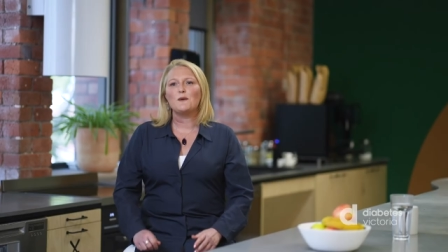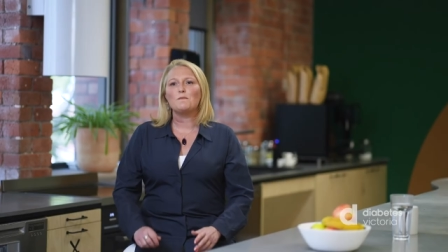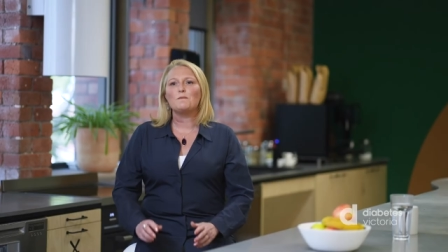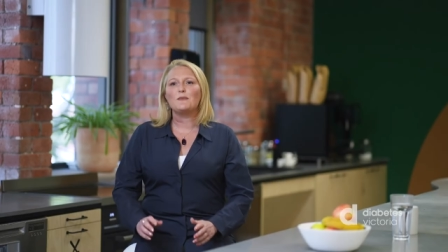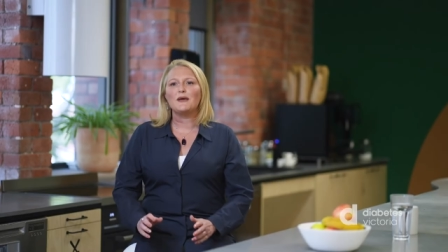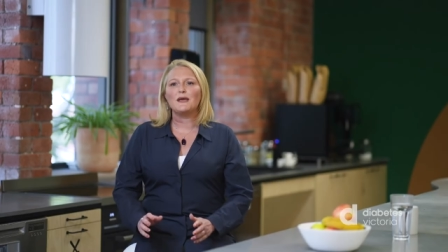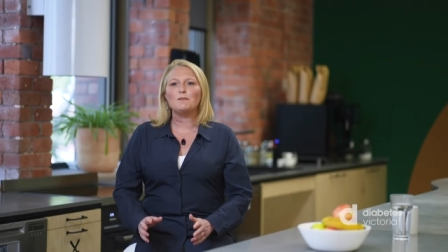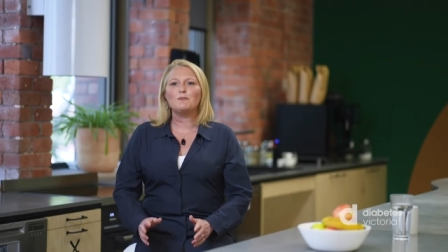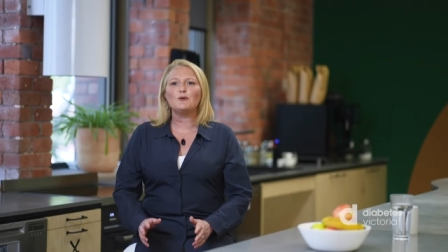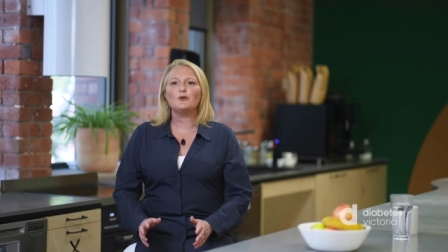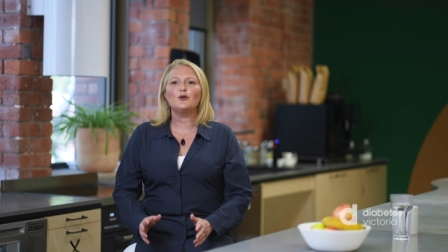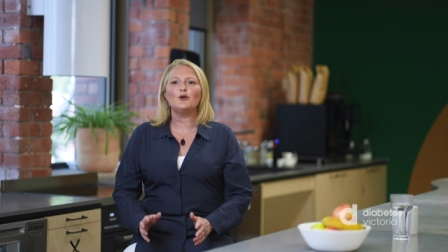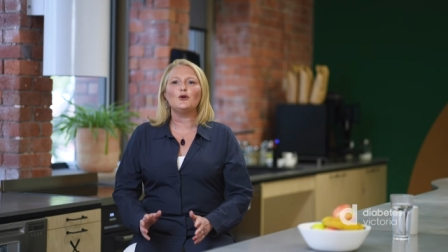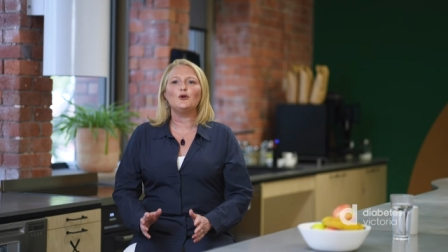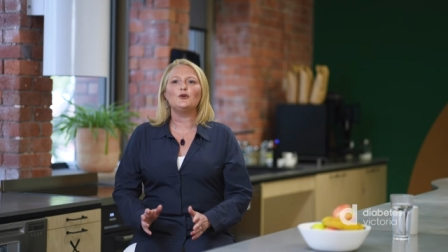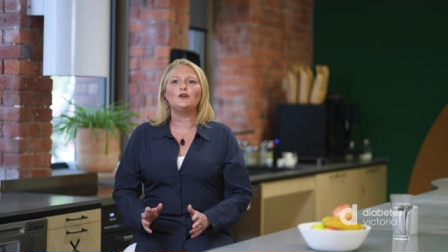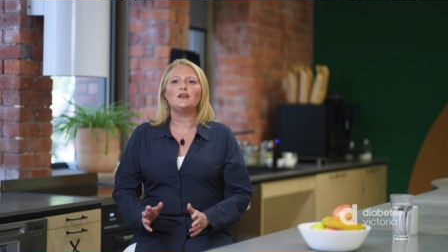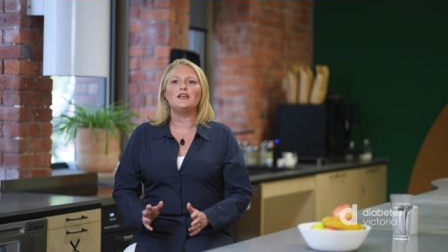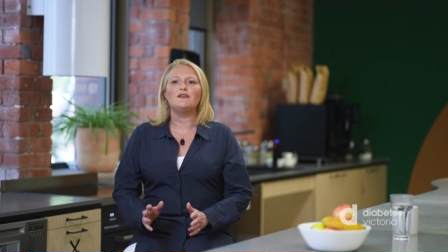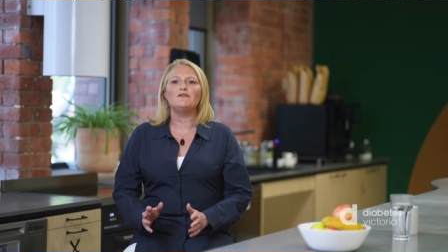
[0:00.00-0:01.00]
People
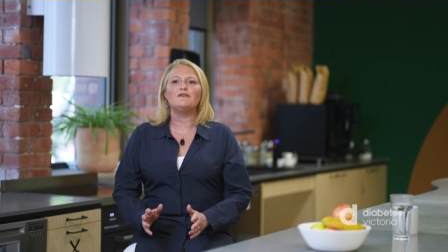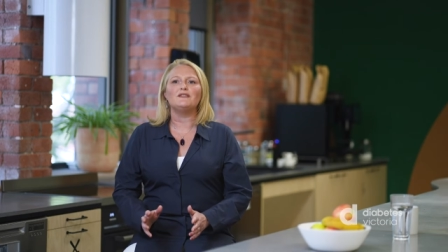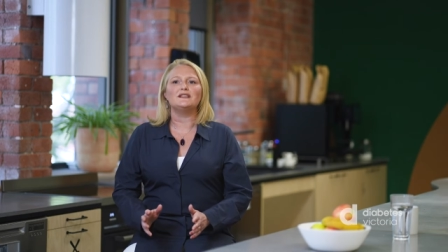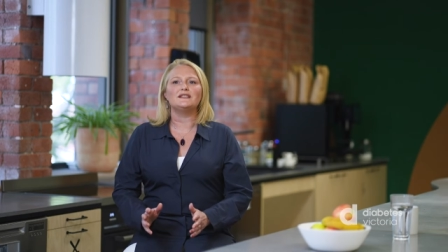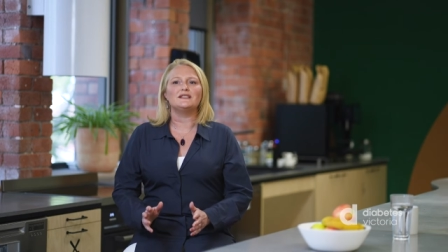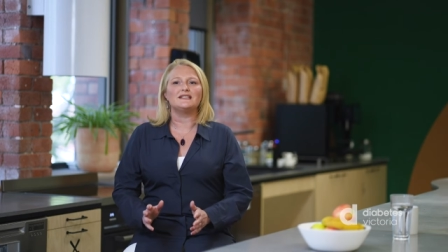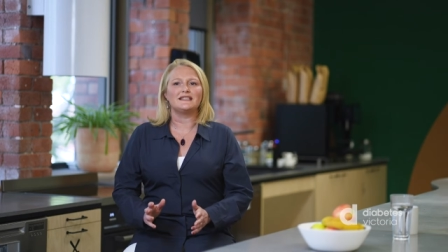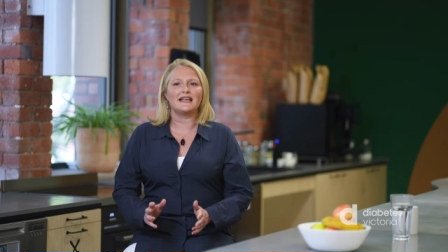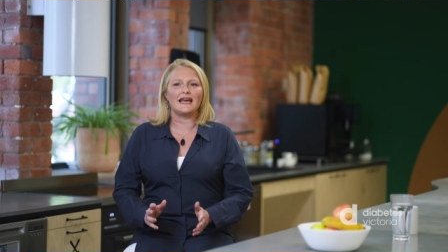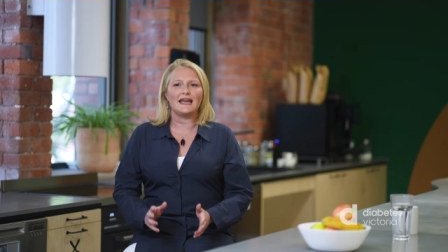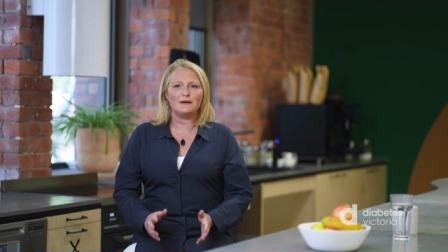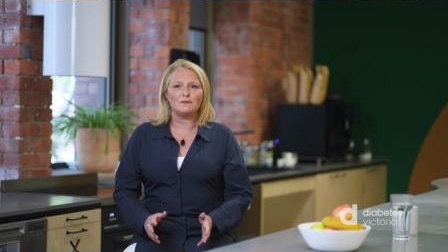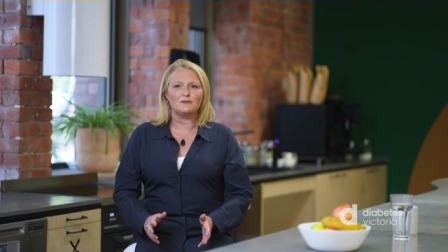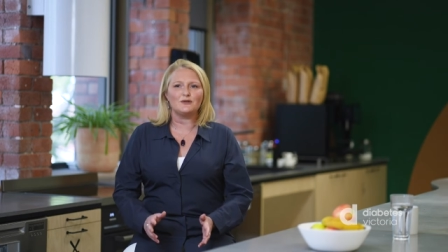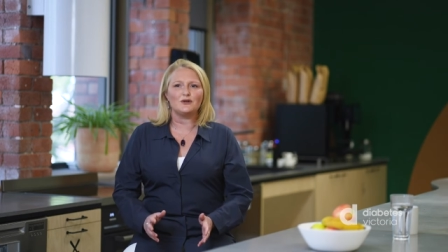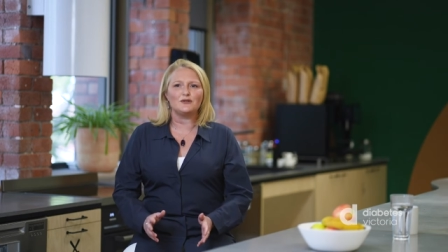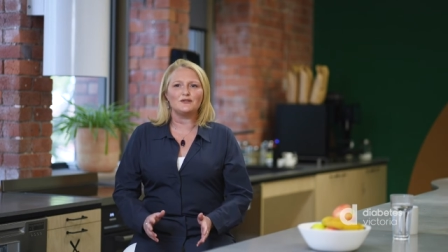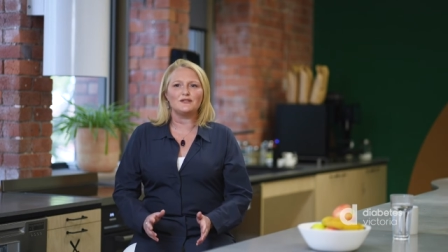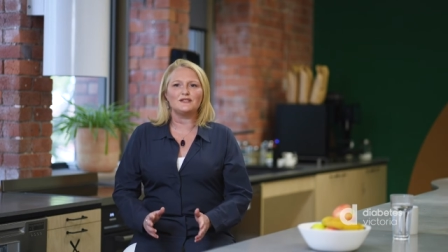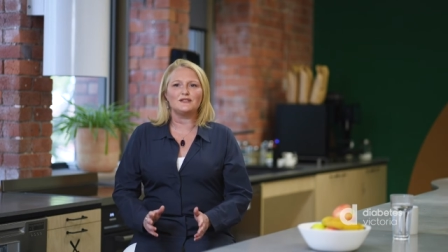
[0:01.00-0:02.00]
who give the same
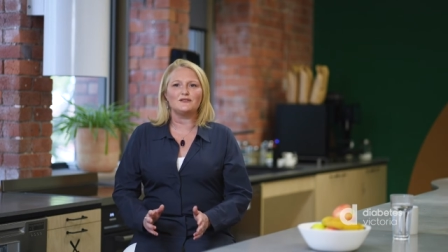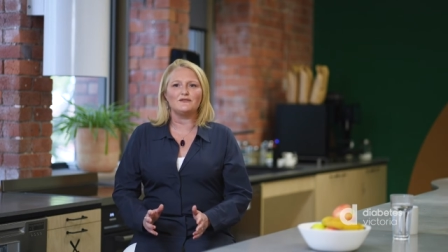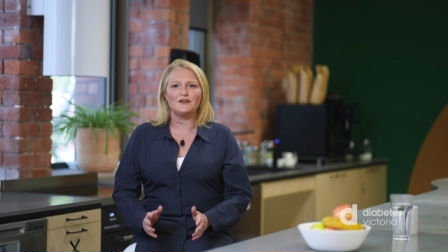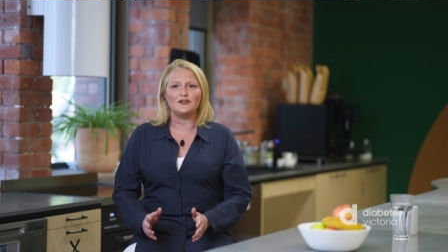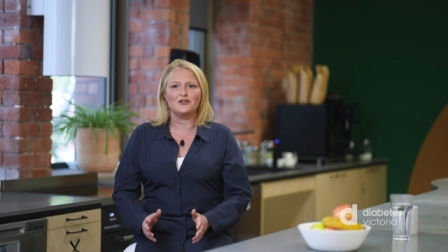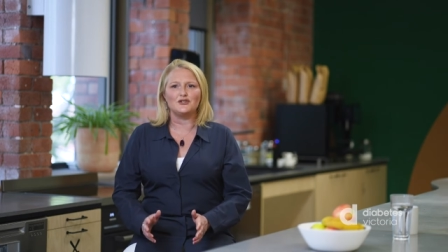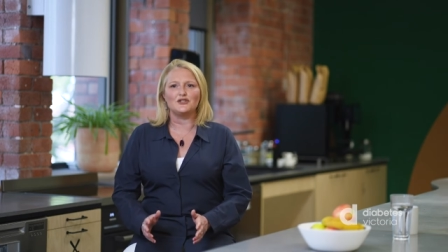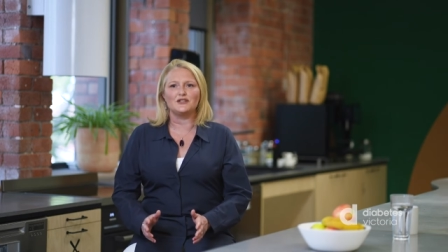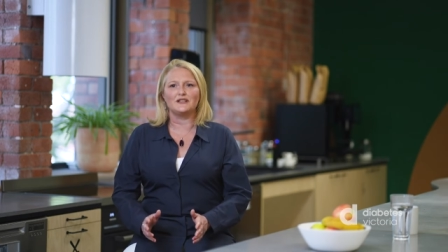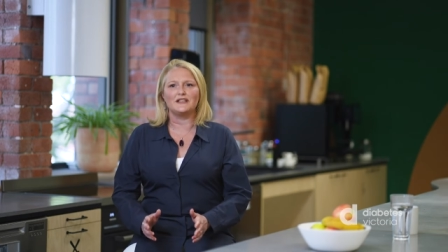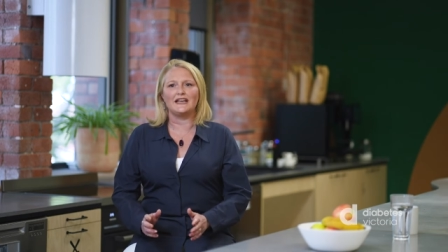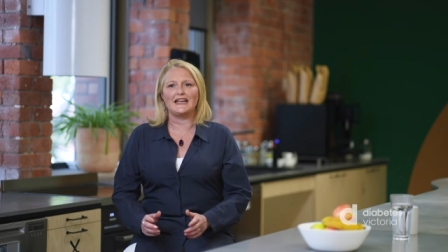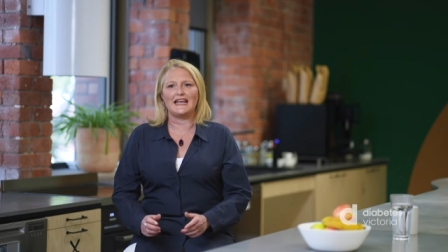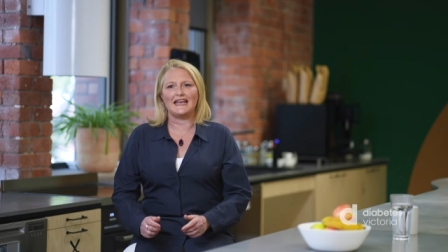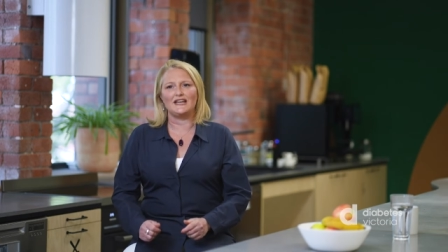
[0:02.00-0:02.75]
doses of insulin